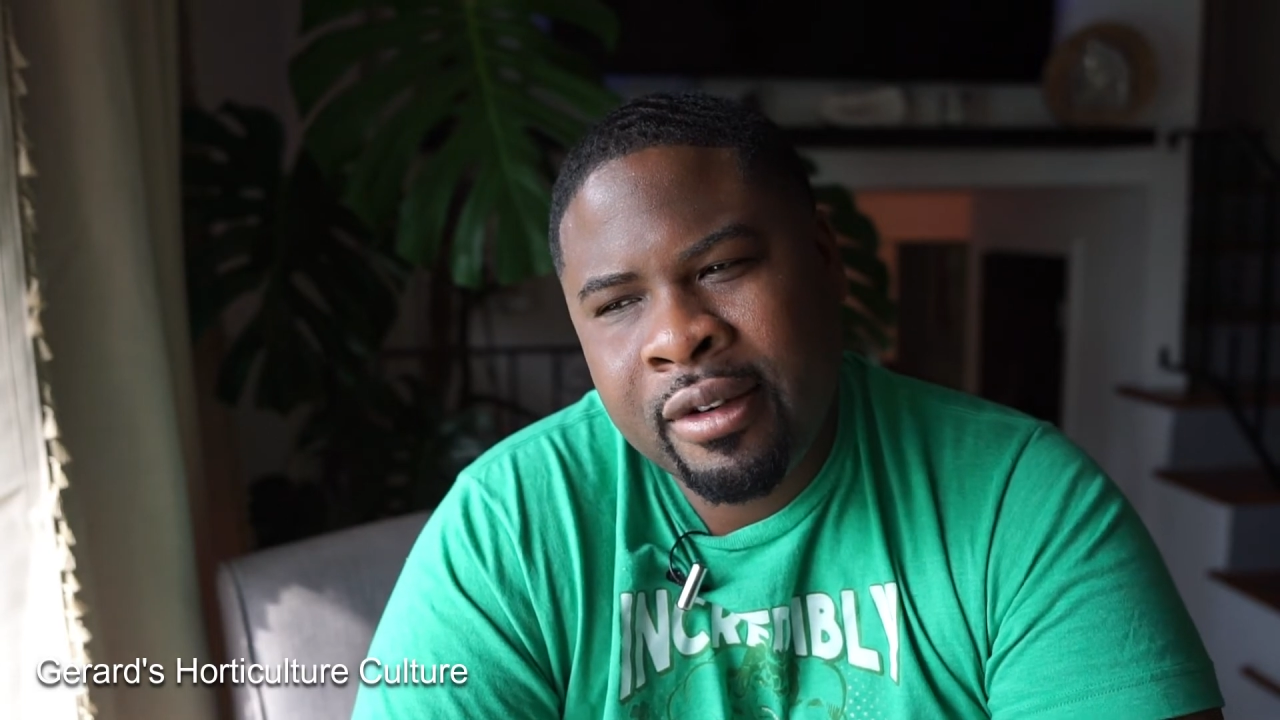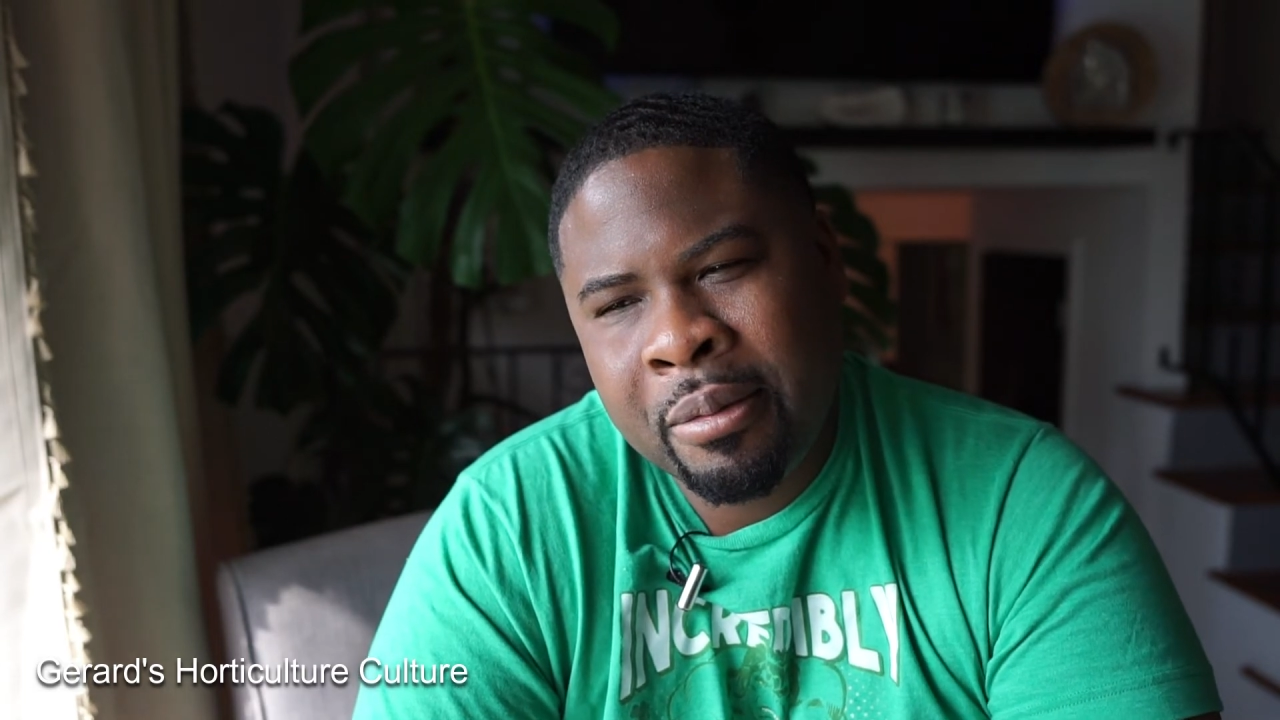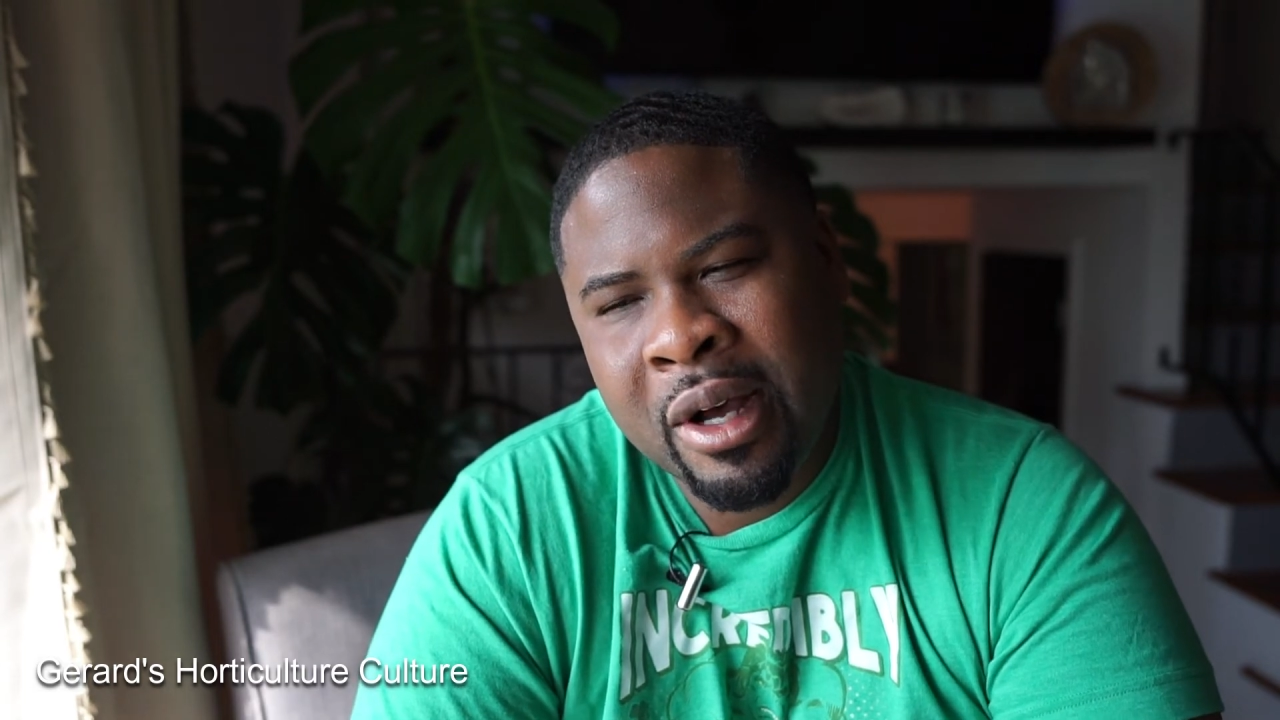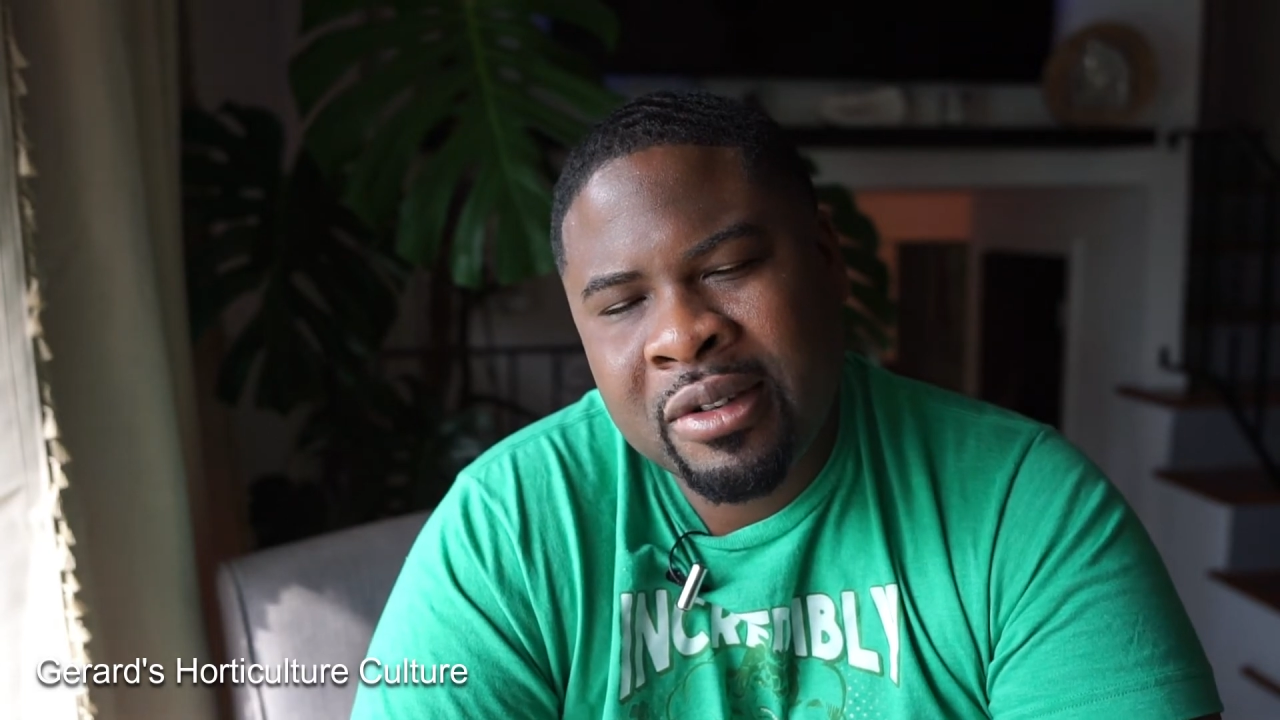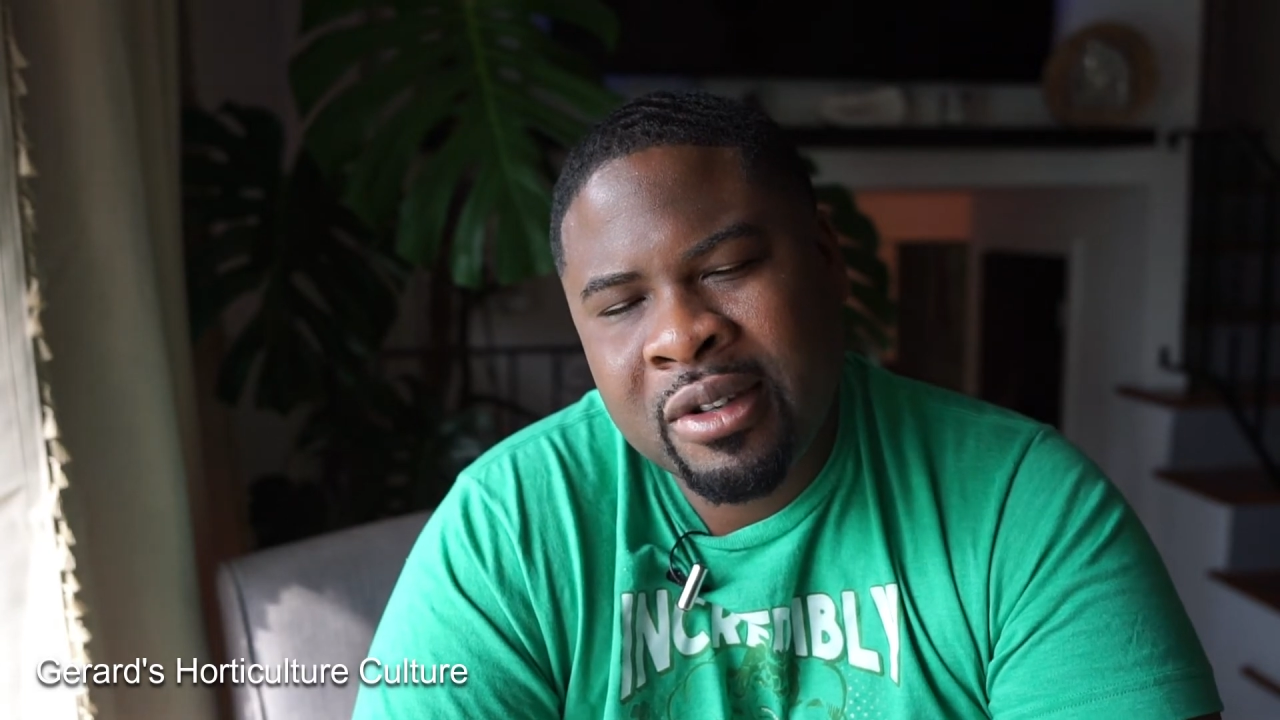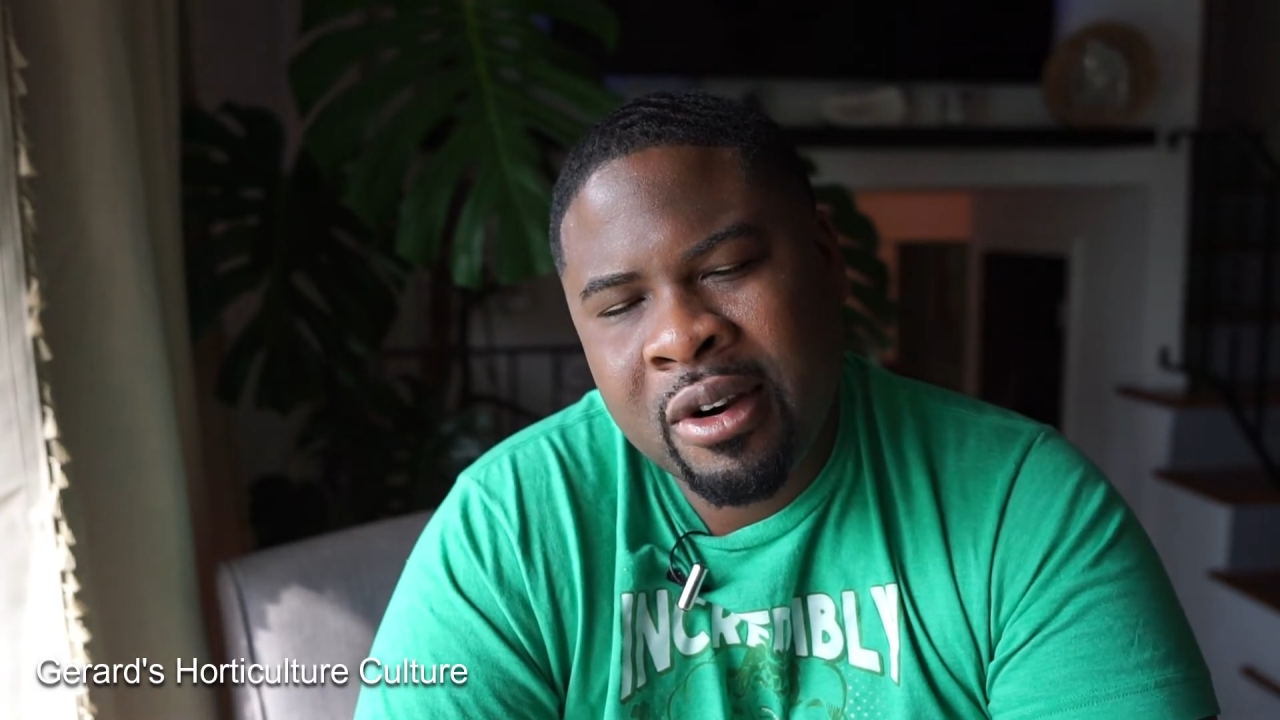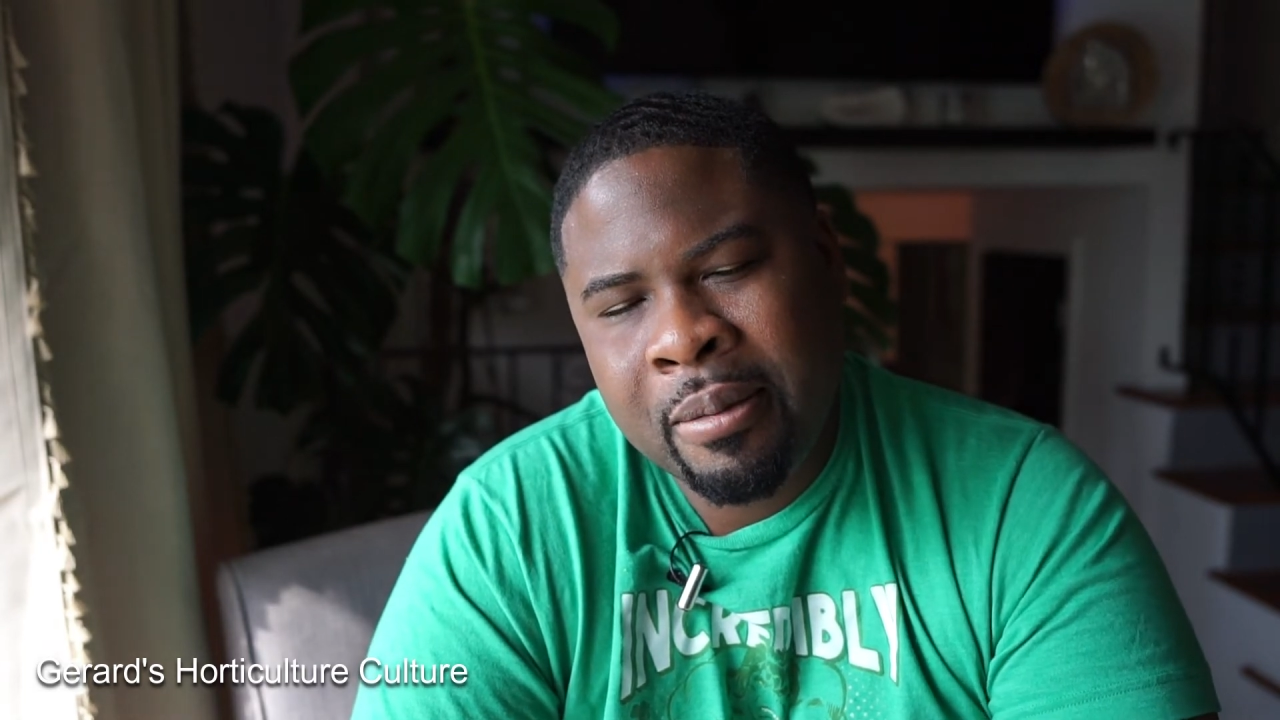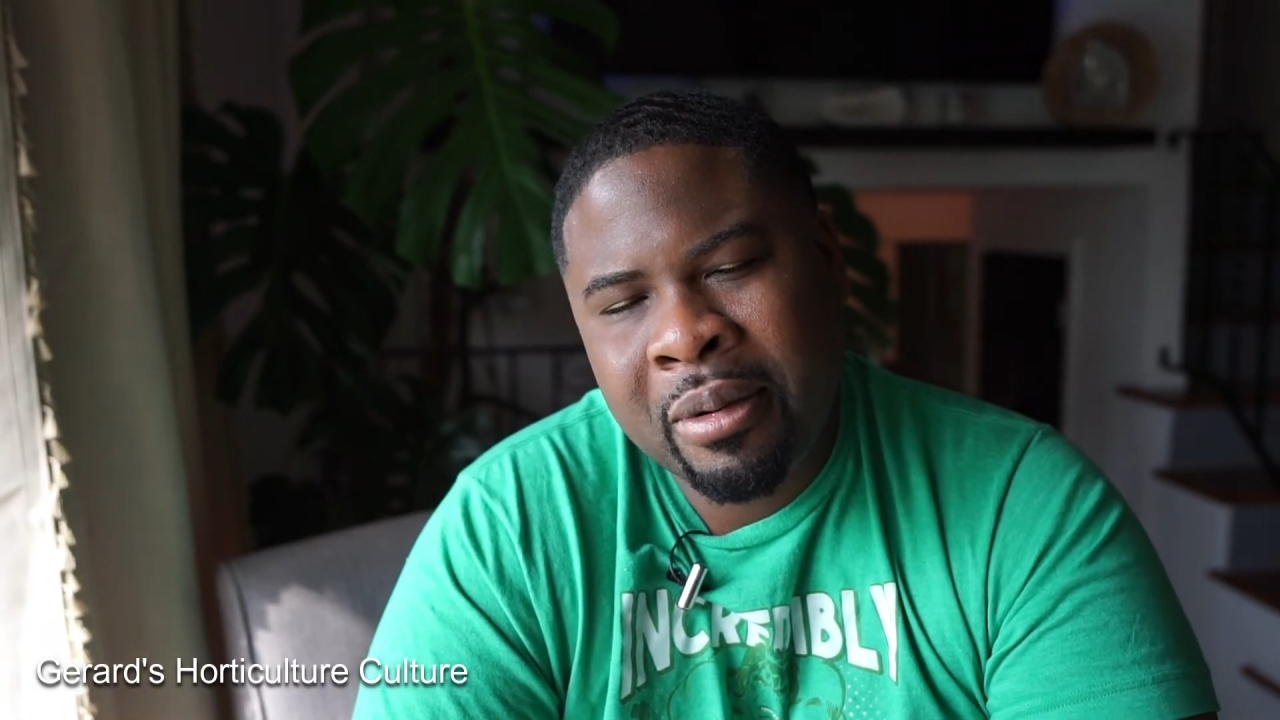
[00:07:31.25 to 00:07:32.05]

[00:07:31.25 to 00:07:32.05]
about certain